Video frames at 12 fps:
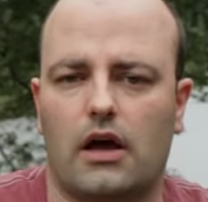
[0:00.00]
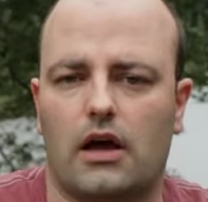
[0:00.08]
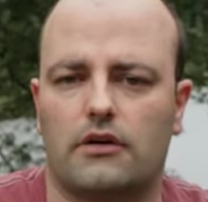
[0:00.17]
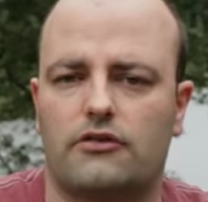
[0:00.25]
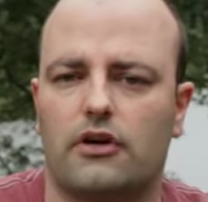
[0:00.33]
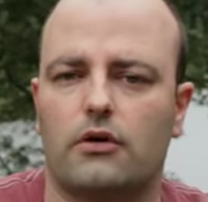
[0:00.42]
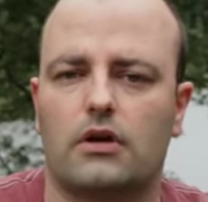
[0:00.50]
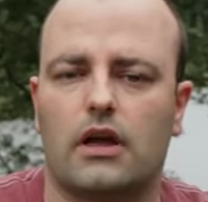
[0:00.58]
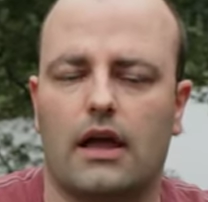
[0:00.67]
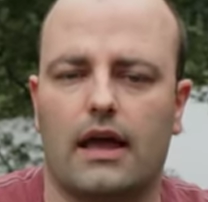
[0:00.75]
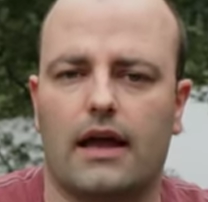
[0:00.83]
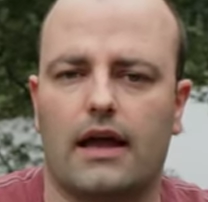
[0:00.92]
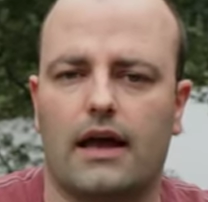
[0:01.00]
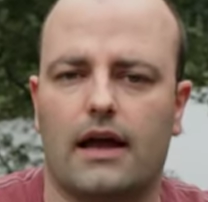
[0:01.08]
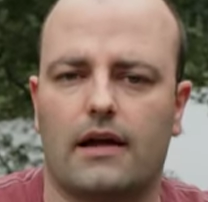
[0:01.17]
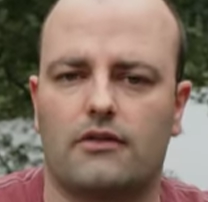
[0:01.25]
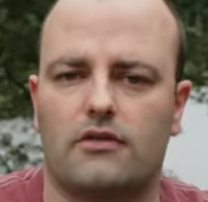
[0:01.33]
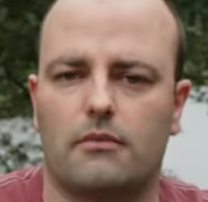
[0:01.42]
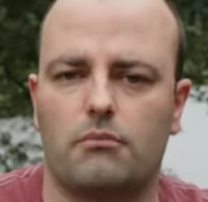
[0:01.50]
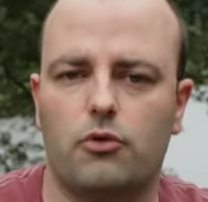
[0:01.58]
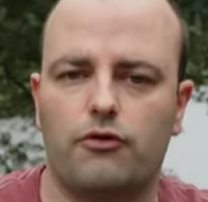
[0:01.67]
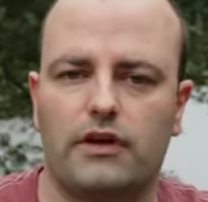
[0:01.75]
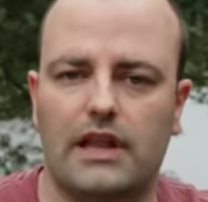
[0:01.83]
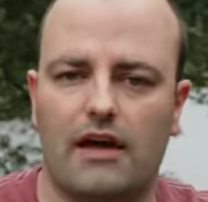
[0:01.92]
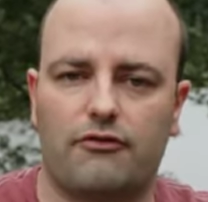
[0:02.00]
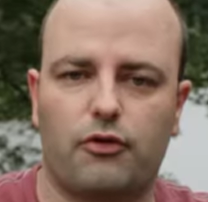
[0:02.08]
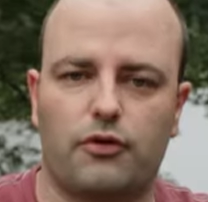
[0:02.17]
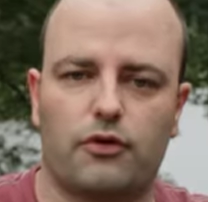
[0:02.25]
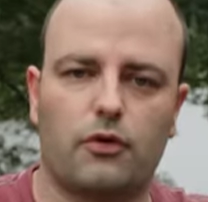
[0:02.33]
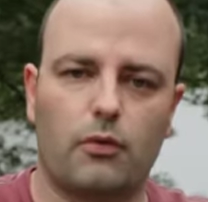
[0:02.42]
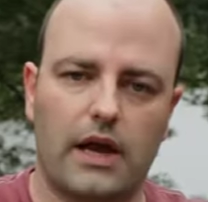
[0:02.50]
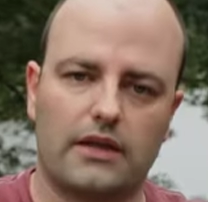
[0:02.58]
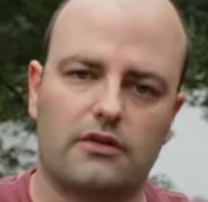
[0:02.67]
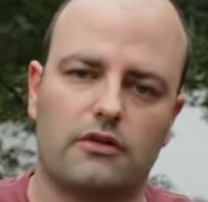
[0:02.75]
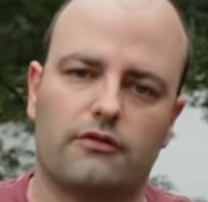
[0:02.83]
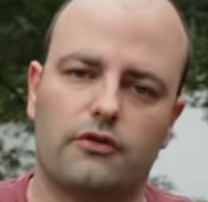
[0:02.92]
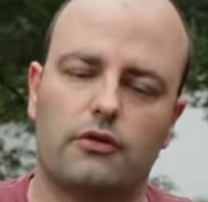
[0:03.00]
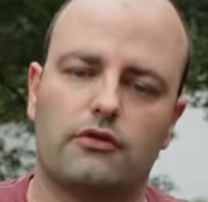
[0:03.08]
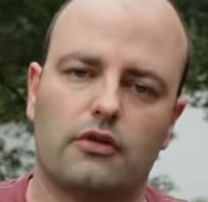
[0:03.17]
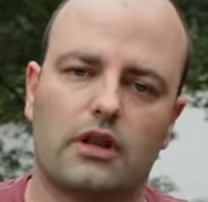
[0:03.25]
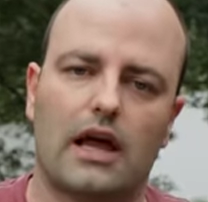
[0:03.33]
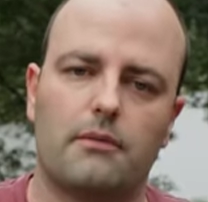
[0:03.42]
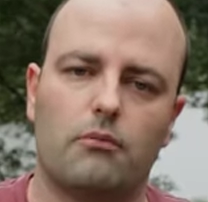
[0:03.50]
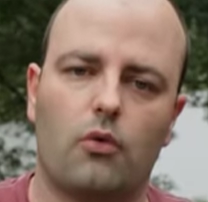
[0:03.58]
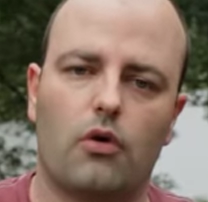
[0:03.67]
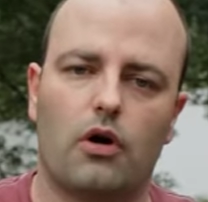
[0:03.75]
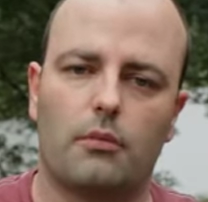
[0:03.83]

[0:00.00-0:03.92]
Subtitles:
silk and moving that further away to diffuse the light more,